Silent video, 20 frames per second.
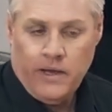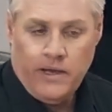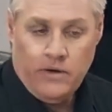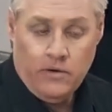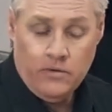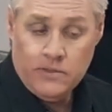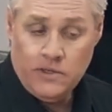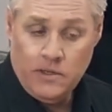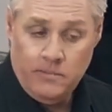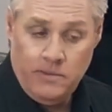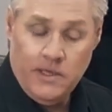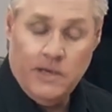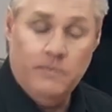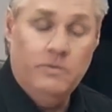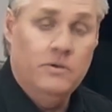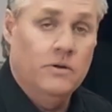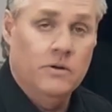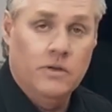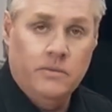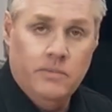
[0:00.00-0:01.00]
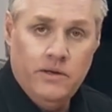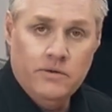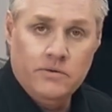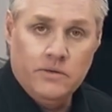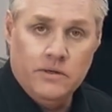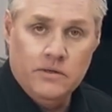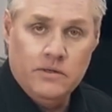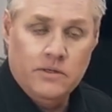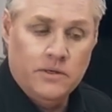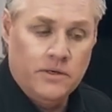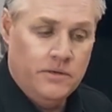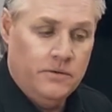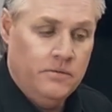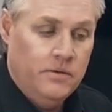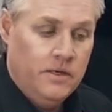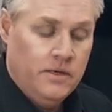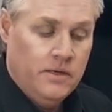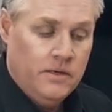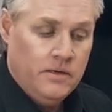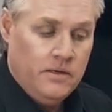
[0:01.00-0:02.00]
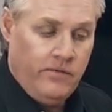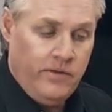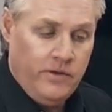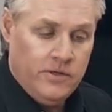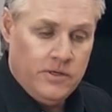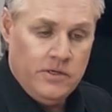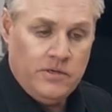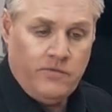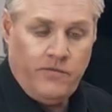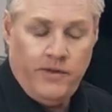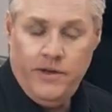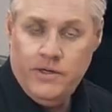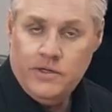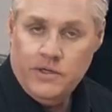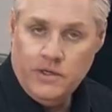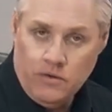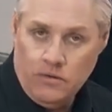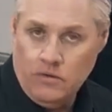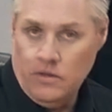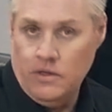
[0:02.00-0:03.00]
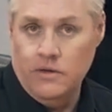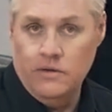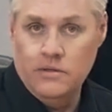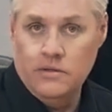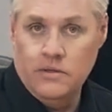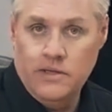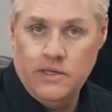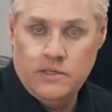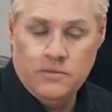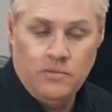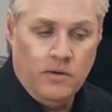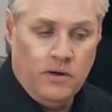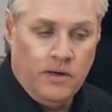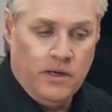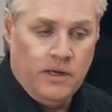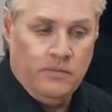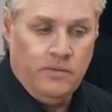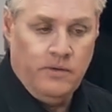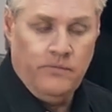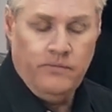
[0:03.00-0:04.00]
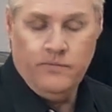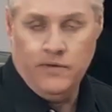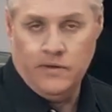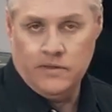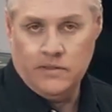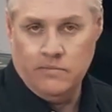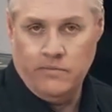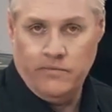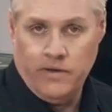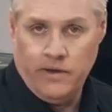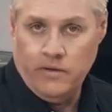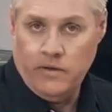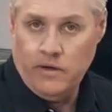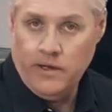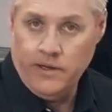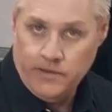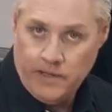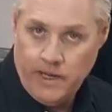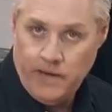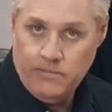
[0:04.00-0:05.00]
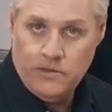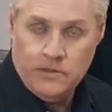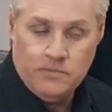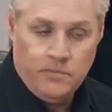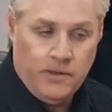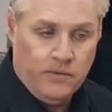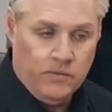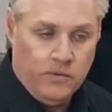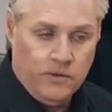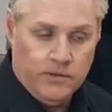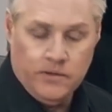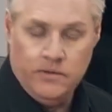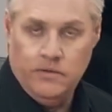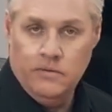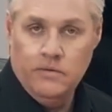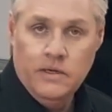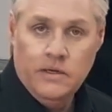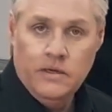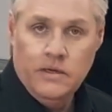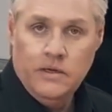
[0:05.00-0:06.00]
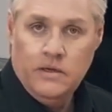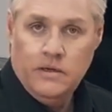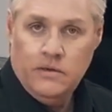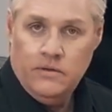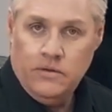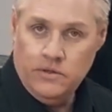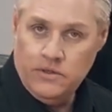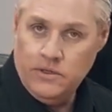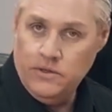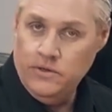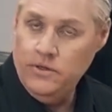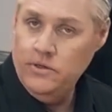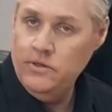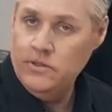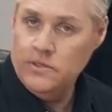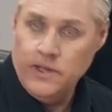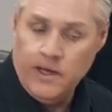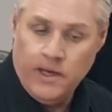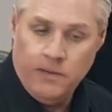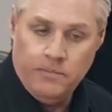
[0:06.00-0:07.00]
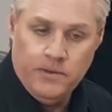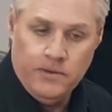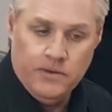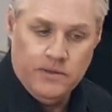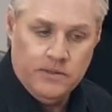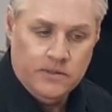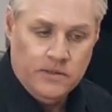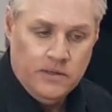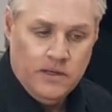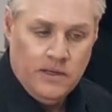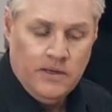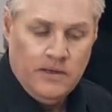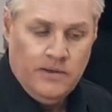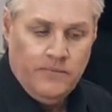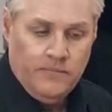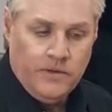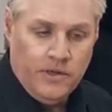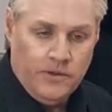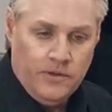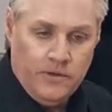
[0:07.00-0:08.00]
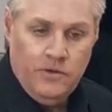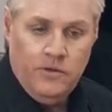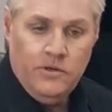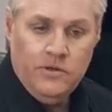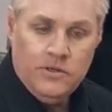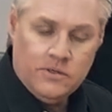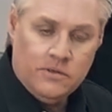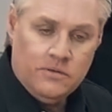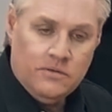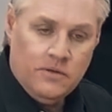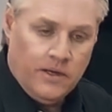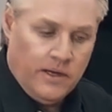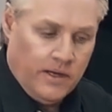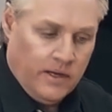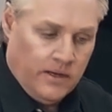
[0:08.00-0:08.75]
and also becoming documentaries. So DaVinci's finishing all those, and that's why we've got some of our high-end cameras being used in news now, because you know, the news